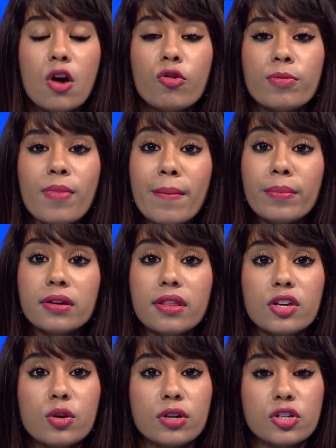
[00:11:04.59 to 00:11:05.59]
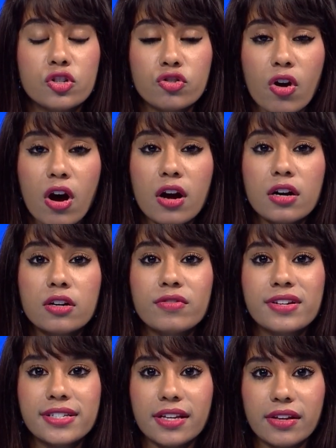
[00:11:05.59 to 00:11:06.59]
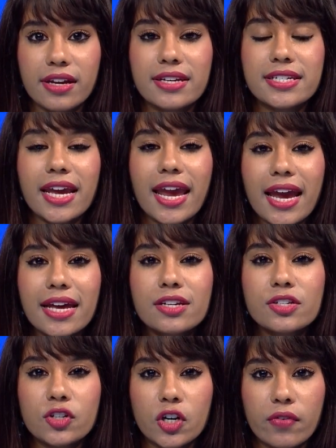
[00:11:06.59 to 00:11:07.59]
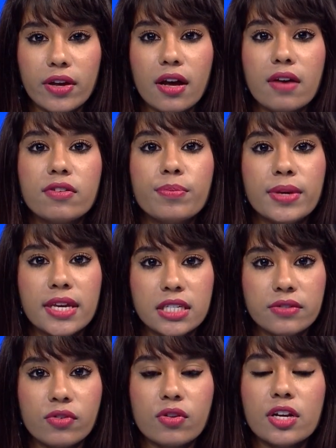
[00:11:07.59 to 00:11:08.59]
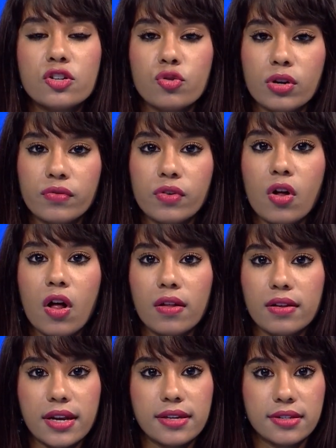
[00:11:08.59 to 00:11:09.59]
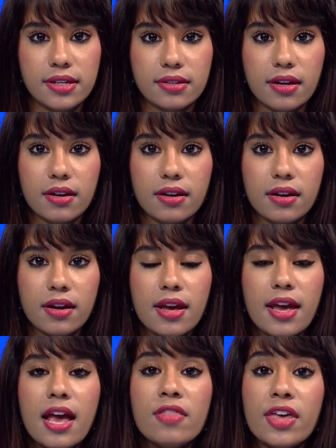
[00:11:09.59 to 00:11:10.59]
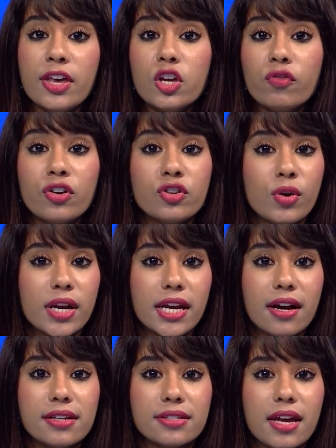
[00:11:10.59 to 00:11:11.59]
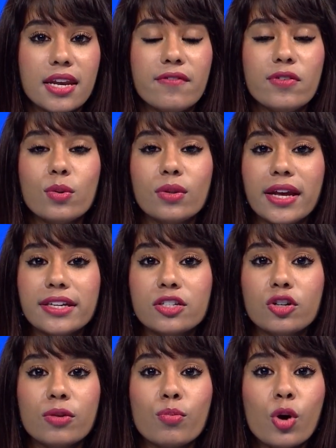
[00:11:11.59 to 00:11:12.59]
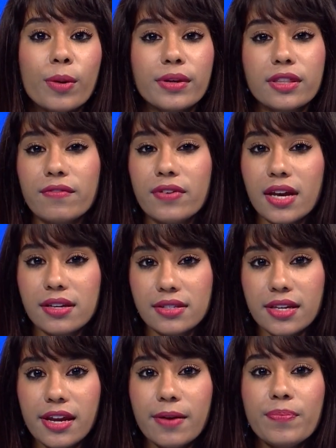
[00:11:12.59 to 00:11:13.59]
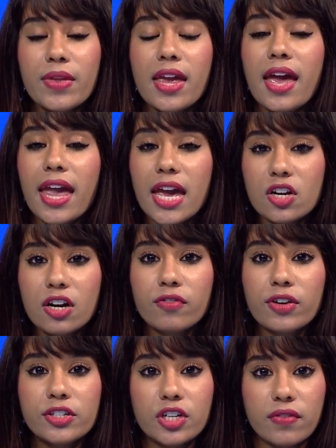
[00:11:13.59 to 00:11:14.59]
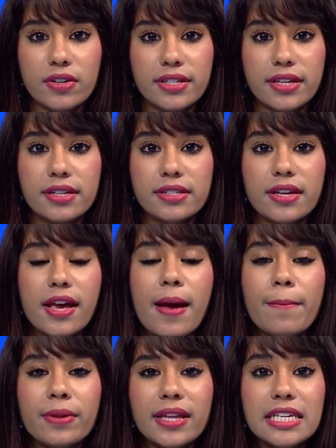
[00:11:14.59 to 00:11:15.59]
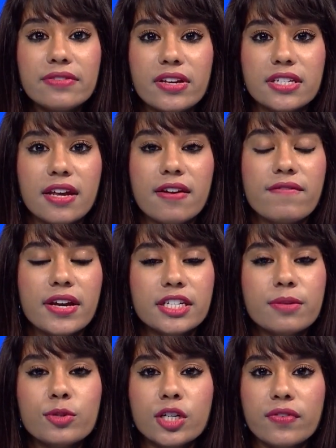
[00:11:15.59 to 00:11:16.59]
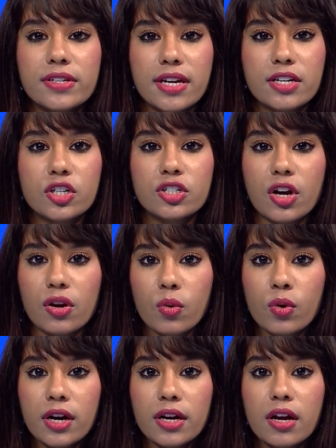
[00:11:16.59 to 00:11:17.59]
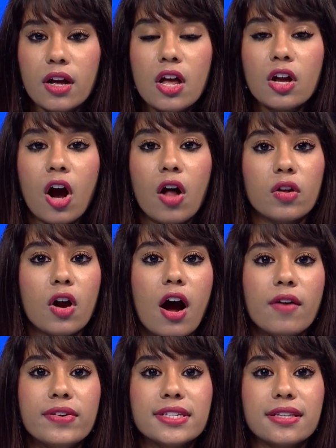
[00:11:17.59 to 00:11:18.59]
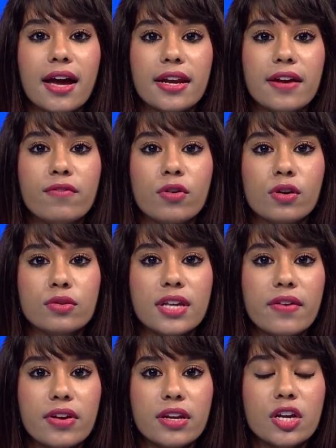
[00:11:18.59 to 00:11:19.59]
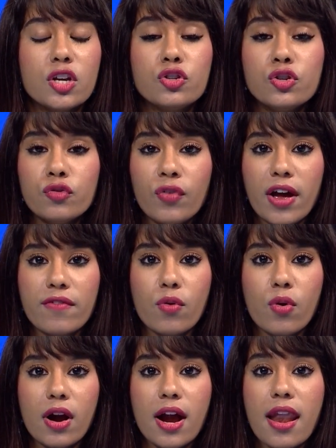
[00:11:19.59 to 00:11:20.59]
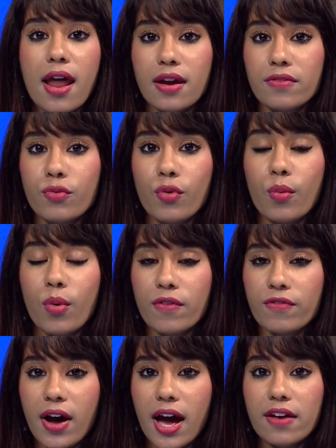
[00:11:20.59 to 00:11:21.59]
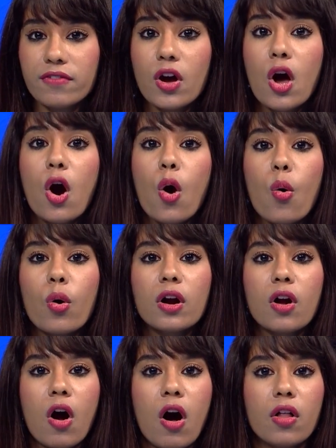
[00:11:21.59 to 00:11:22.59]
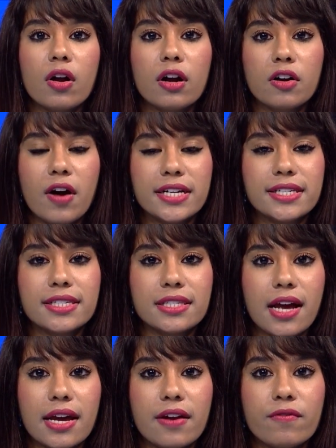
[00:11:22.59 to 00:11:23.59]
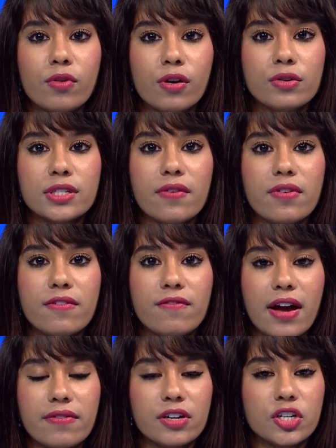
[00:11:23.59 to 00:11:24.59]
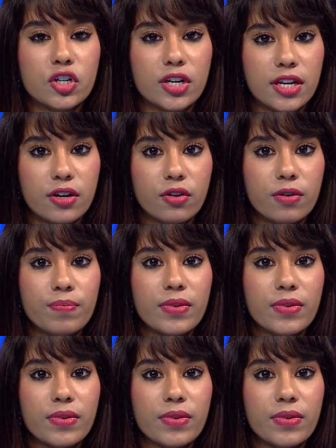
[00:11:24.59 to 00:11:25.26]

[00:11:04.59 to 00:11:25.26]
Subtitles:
Remember that you are strong, resilient, and deserving of a peaceful and joyful holiday season. Thank you for joining us, and if you would like to learn more about the VSC and our free services, please visit victimservicecenter.org, call our office line at 407-254-9415, or call our crisis line at 407-500-HEAL.